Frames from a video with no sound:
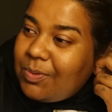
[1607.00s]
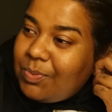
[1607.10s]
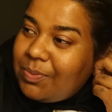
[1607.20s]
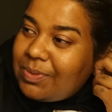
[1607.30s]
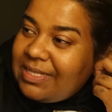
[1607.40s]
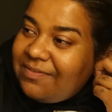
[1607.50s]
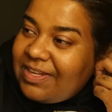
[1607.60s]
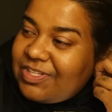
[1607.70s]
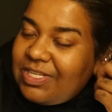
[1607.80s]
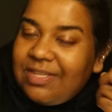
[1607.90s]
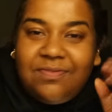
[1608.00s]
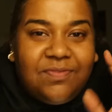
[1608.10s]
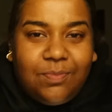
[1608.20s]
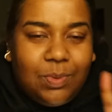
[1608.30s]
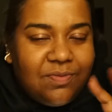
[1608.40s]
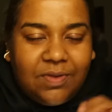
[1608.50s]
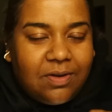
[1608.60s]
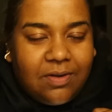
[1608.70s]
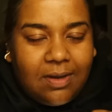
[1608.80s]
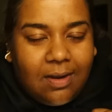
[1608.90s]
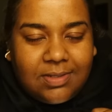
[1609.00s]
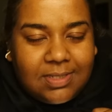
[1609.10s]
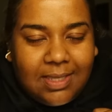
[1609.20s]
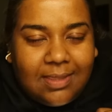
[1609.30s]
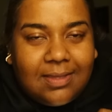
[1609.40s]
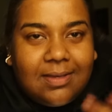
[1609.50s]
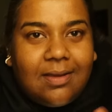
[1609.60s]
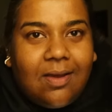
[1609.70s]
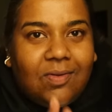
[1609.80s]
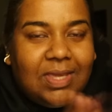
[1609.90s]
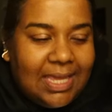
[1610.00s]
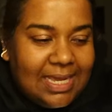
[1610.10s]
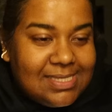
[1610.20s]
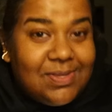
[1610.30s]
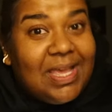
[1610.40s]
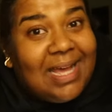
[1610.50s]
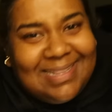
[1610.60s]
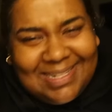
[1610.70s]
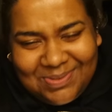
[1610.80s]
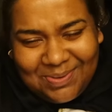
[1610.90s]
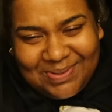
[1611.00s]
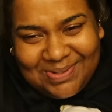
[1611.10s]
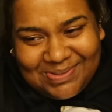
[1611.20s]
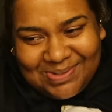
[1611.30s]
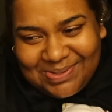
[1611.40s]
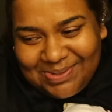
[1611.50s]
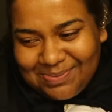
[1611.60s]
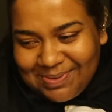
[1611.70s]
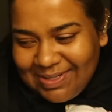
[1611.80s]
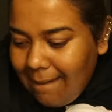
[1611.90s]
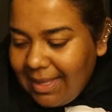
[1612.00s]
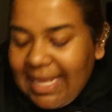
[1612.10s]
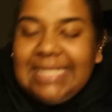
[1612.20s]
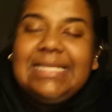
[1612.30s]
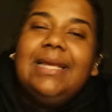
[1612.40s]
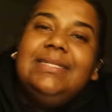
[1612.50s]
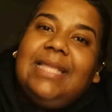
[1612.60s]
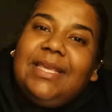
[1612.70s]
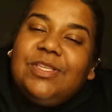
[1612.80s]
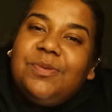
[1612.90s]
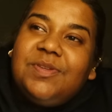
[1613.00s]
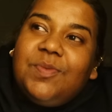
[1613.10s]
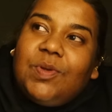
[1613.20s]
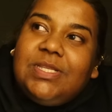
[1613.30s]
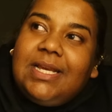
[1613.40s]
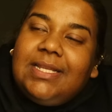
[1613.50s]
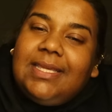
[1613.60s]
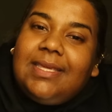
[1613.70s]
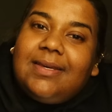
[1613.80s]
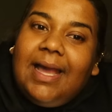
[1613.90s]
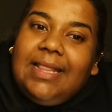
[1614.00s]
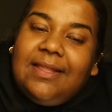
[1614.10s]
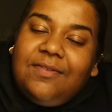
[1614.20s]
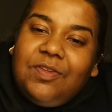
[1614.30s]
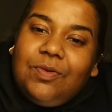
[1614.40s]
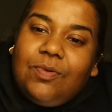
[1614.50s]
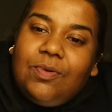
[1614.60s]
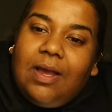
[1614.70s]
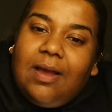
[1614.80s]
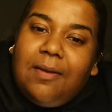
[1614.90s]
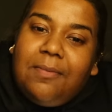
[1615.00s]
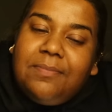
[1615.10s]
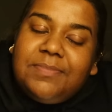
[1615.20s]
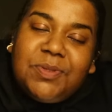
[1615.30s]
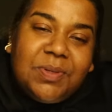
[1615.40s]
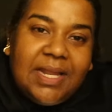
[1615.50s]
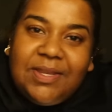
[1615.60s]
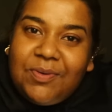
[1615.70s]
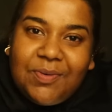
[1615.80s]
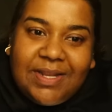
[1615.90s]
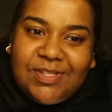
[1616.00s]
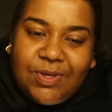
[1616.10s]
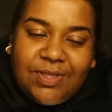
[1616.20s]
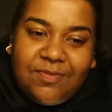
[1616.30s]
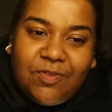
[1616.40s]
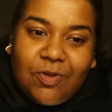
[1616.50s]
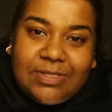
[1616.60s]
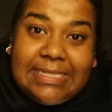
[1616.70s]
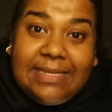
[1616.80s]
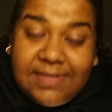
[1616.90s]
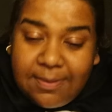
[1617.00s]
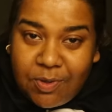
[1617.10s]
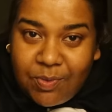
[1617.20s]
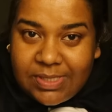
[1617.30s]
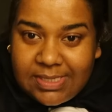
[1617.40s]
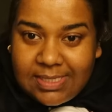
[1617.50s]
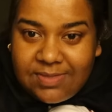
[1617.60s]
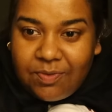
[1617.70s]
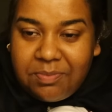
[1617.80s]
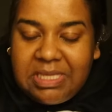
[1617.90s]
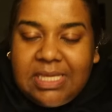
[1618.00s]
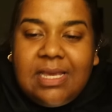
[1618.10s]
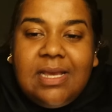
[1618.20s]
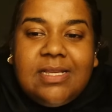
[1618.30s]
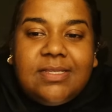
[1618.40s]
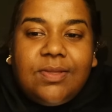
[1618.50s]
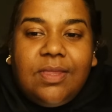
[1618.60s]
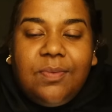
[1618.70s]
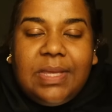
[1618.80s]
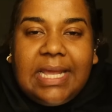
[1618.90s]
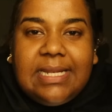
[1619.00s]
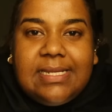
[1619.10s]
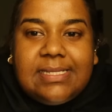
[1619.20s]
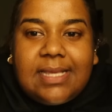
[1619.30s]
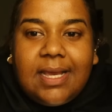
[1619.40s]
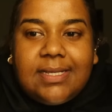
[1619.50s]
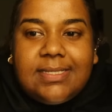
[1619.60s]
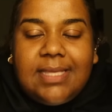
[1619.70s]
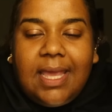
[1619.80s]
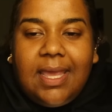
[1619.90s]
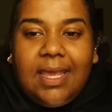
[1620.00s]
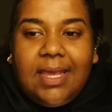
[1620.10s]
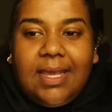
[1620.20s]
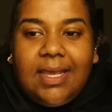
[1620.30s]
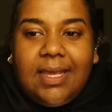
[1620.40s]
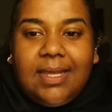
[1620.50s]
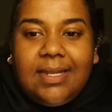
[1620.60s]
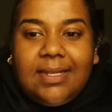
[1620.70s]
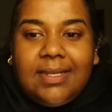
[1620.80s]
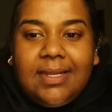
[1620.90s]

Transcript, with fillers: we will eventually we'll figure it out together okay guys so yeah that's what we're talking about yes guys thank you so much for watching until here i love you um so glad you're enjoying the vlogs leave some more questions for me so that we can discuss and